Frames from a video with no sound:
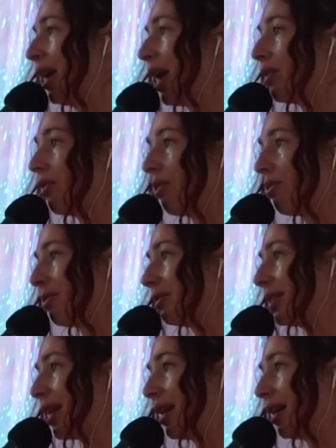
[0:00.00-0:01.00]
And all
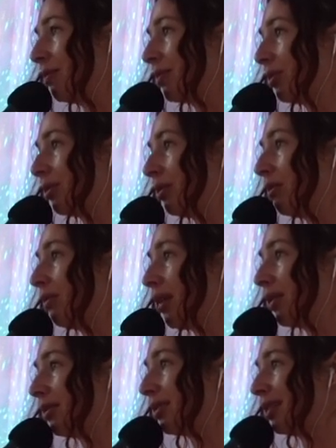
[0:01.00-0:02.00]
those times when you
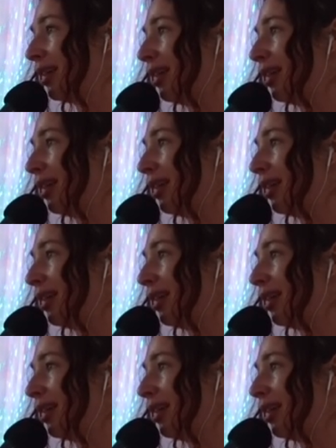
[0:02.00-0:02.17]
felt